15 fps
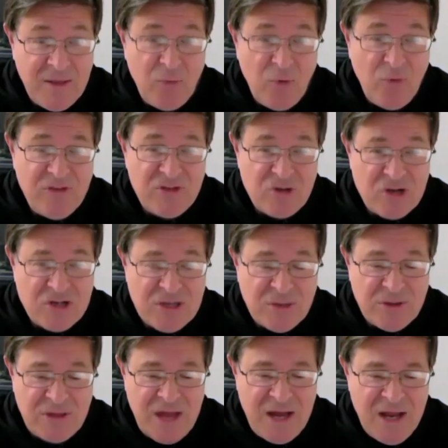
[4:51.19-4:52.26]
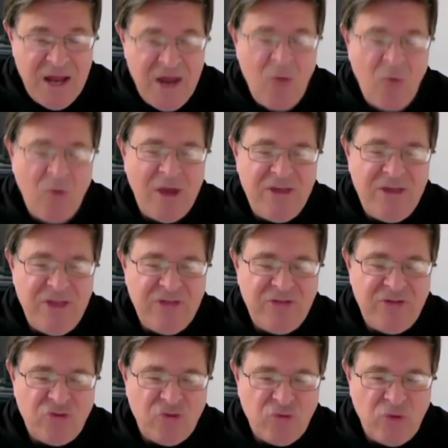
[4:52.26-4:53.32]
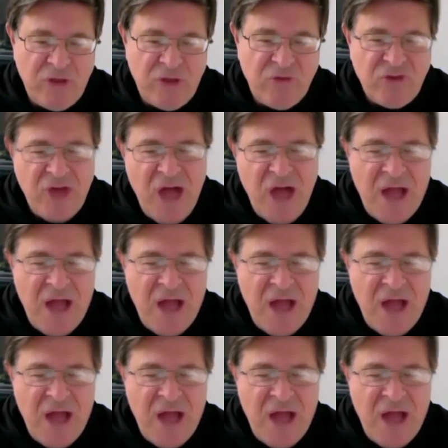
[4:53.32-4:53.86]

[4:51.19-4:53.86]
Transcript: The movie starts out with that. Well, I think this was one of those